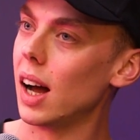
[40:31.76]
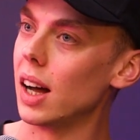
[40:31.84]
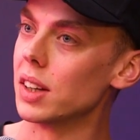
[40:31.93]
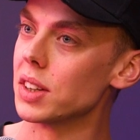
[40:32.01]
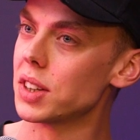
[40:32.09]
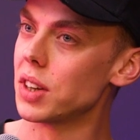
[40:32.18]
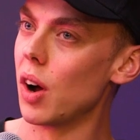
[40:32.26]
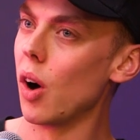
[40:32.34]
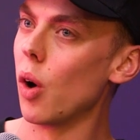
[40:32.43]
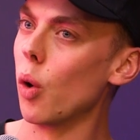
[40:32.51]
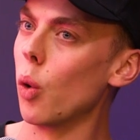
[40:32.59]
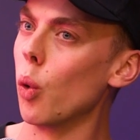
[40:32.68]
And
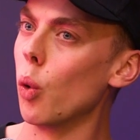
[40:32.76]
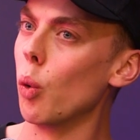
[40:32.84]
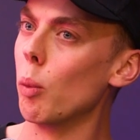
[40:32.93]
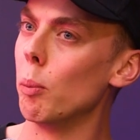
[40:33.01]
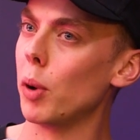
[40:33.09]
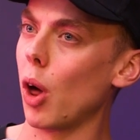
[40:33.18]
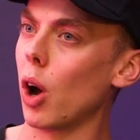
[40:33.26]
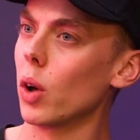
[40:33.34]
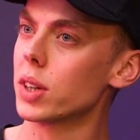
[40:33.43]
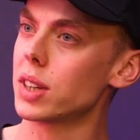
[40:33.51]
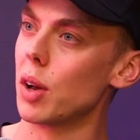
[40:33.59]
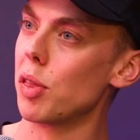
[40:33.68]
so, but I
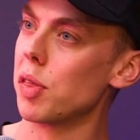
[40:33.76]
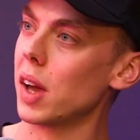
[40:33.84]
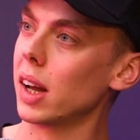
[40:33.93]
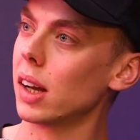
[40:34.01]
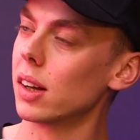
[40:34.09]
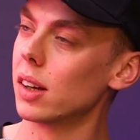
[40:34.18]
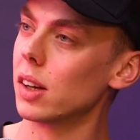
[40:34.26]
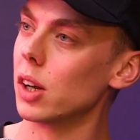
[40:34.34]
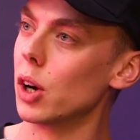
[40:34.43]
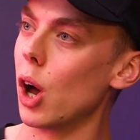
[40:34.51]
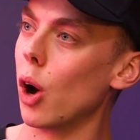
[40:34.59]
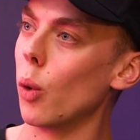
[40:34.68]
also think,
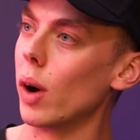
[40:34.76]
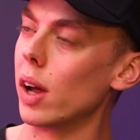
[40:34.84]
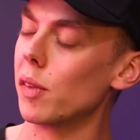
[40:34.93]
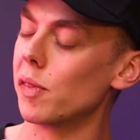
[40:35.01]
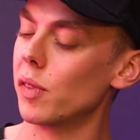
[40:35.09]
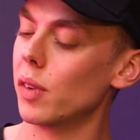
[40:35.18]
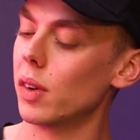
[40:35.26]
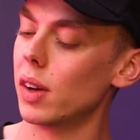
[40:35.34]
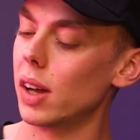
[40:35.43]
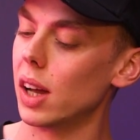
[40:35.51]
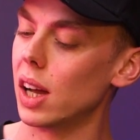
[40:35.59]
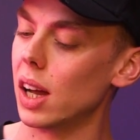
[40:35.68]
if
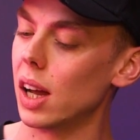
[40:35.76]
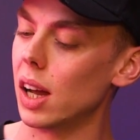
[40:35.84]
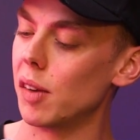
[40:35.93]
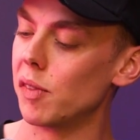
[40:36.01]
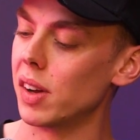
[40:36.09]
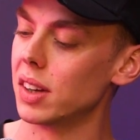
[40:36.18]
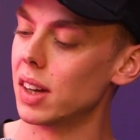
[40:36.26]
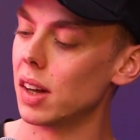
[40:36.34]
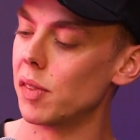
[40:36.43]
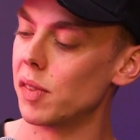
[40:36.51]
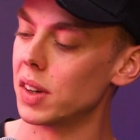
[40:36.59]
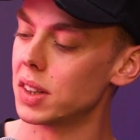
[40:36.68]

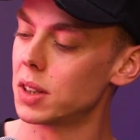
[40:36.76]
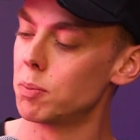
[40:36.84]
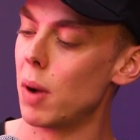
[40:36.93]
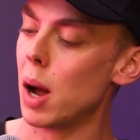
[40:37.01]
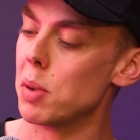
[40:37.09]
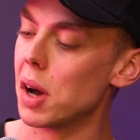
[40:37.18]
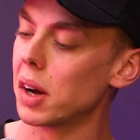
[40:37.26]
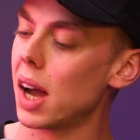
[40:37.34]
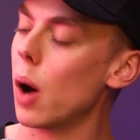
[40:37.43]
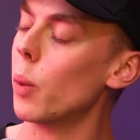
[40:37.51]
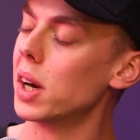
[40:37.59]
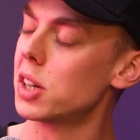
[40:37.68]
it's maybe
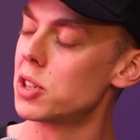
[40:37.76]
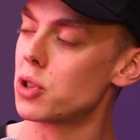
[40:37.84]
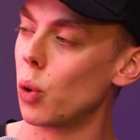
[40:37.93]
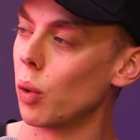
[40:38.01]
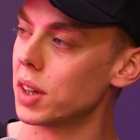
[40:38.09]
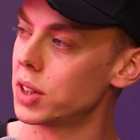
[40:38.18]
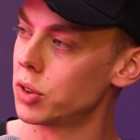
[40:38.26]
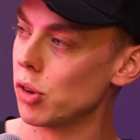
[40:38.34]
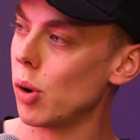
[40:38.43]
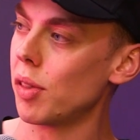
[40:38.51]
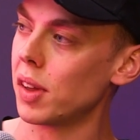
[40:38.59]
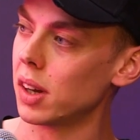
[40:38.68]
okay, we need to talk this
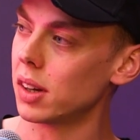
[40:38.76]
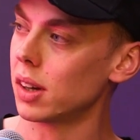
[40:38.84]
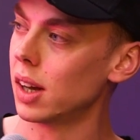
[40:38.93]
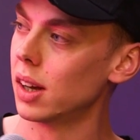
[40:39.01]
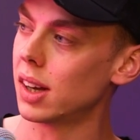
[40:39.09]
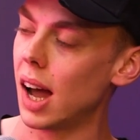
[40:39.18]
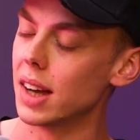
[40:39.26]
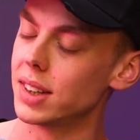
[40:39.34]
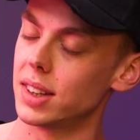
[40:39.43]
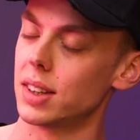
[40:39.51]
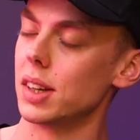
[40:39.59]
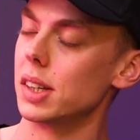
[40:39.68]
through. I think
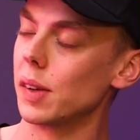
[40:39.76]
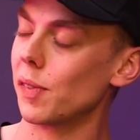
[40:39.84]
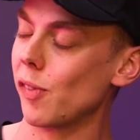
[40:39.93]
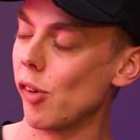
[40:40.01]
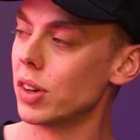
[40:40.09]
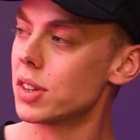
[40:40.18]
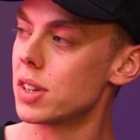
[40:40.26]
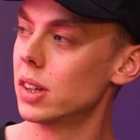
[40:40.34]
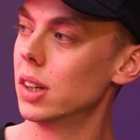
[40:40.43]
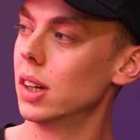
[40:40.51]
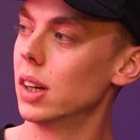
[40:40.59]
cases are different.